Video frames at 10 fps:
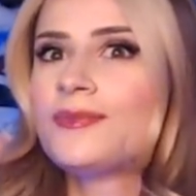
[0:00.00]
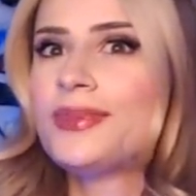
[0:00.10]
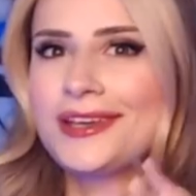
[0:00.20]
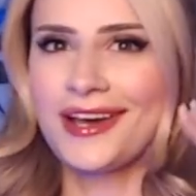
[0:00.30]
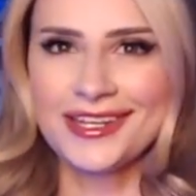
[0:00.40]

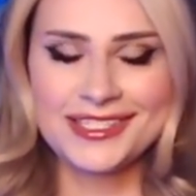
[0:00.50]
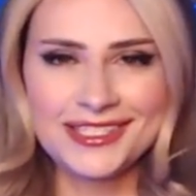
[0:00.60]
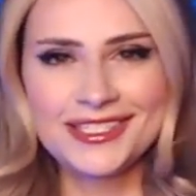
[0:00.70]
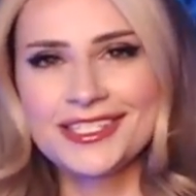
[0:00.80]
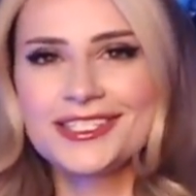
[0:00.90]
because
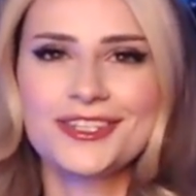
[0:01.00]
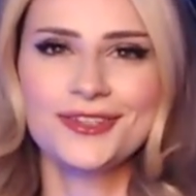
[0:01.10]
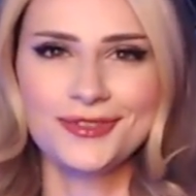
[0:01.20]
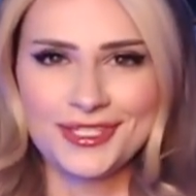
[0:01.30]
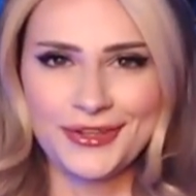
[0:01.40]
this is
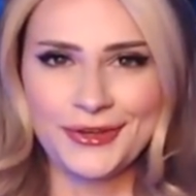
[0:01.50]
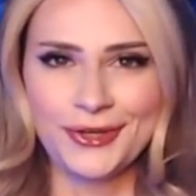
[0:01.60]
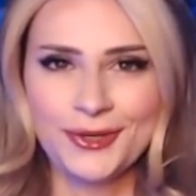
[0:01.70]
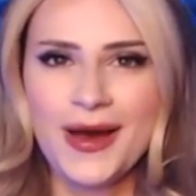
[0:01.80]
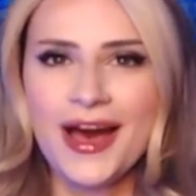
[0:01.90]

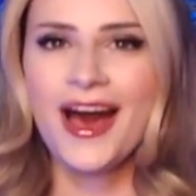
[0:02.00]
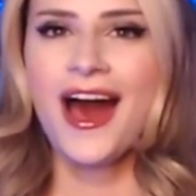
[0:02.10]
YouTube,